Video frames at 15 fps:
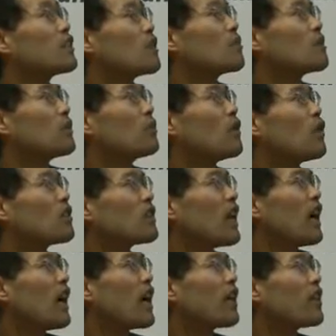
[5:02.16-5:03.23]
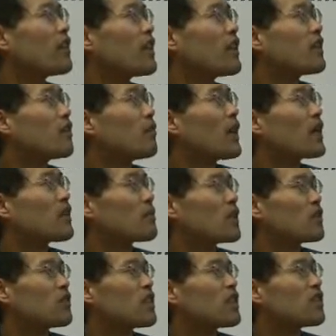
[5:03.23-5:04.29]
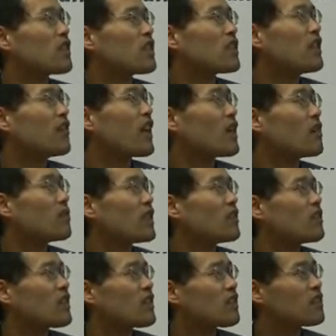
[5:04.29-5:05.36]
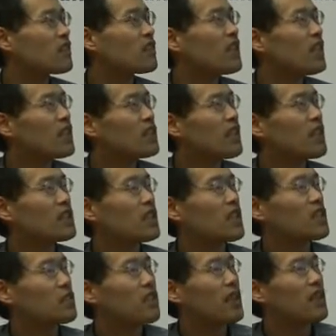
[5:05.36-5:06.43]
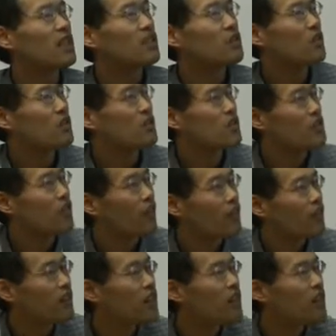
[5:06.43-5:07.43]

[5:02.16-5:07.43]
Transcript: of the mode, and the covariant matrix is a real matrix that satisfies this condition